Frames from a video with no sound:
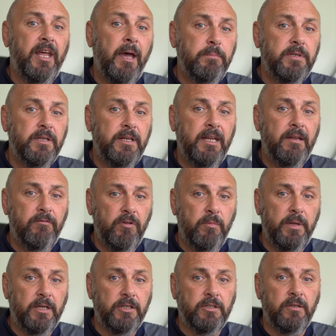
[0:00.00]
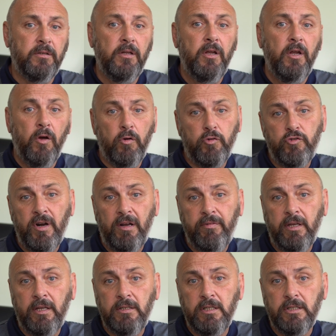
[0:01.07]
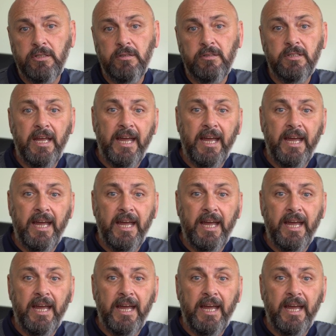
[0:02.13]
up-to-date information on traffic conditions,